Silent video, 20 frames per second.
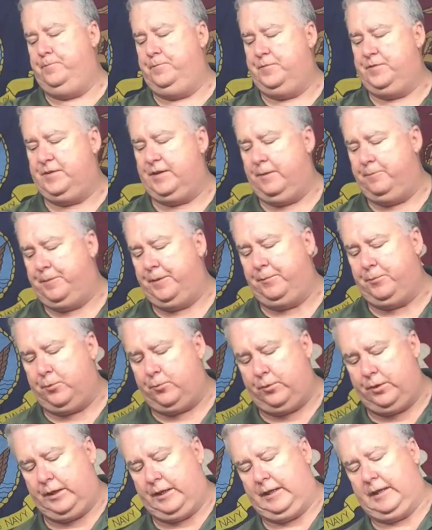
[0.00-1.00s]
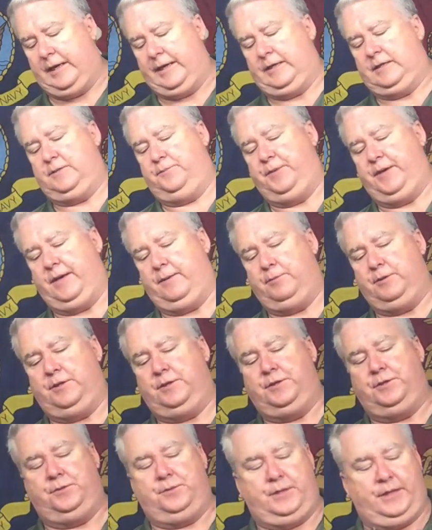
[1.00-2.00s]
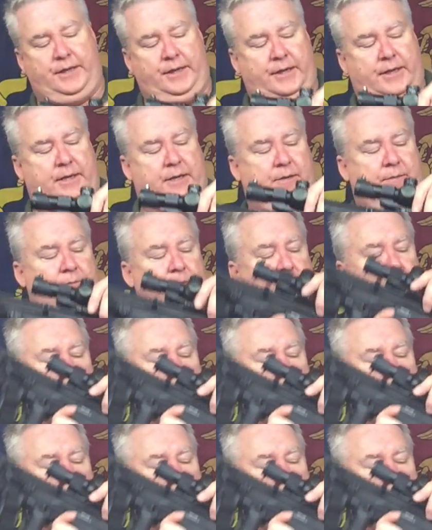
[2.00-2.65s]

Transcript: some people really like to be able to do the,